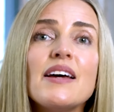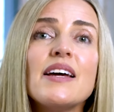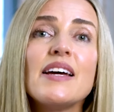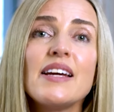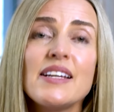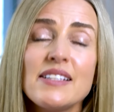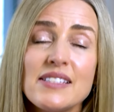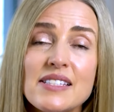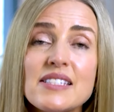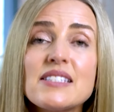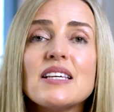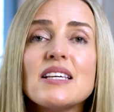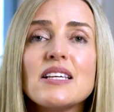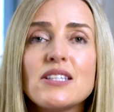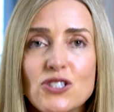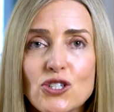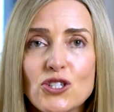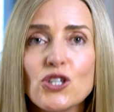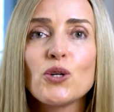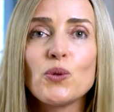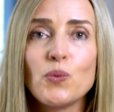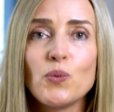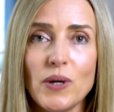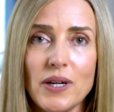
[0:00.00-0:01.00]
insist
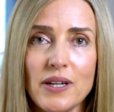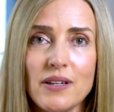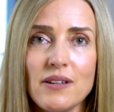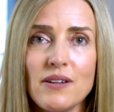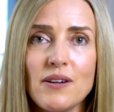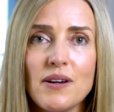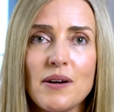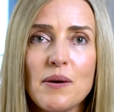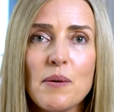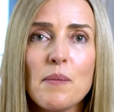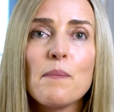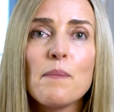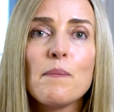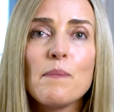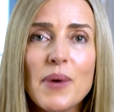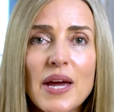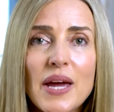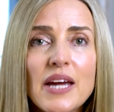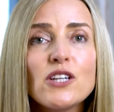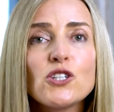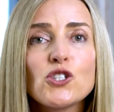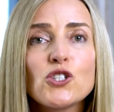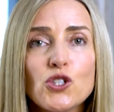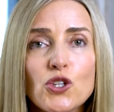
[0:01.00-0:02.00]
on one.
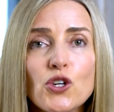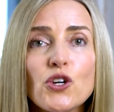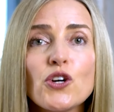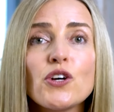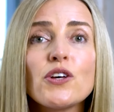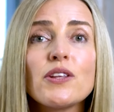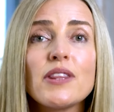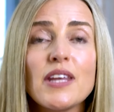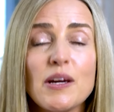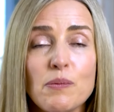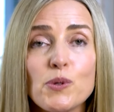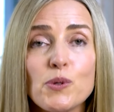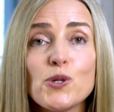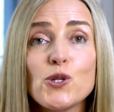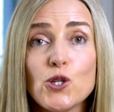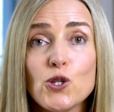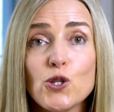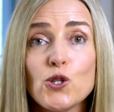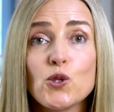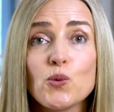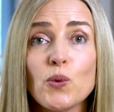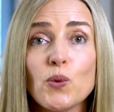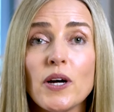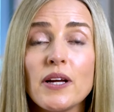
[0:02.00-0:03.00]
Make sure they
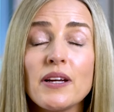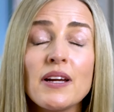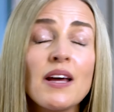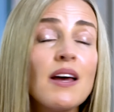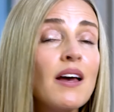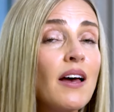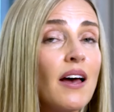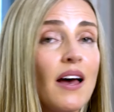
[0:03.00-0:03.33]
produce one.